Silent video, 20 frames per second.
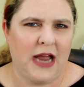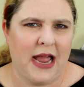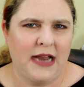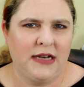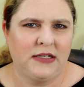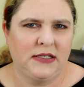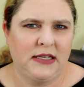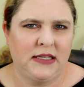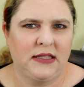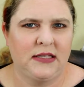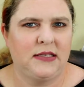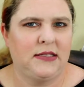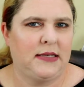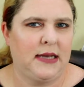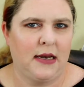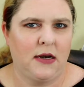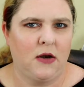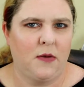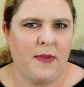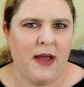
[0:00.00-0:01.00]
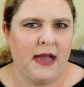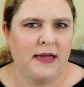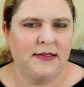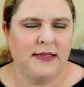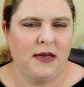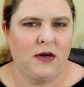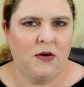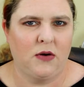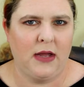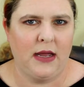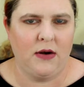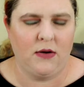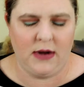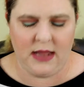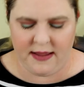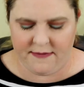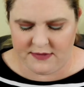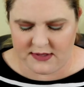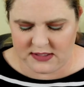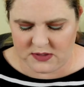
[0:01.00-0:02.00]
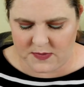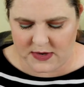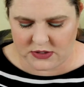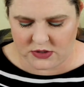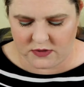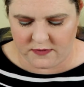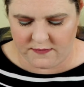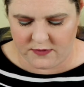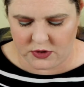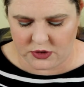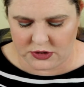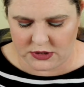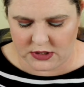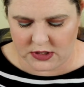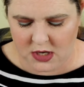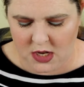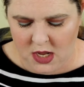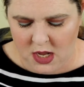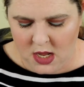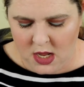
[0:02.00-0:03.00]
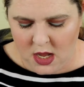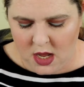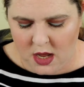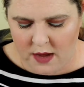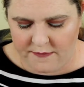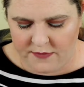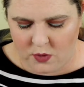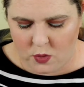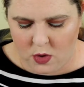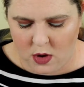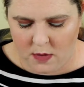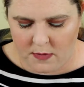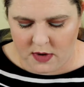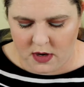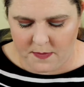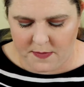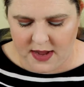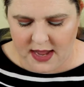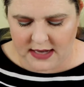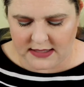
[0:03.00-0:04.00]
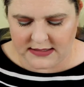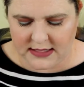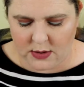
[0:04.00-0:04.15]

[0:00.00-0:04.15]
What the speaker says: I just get the standard box. I don't have the special version of the Walmart box.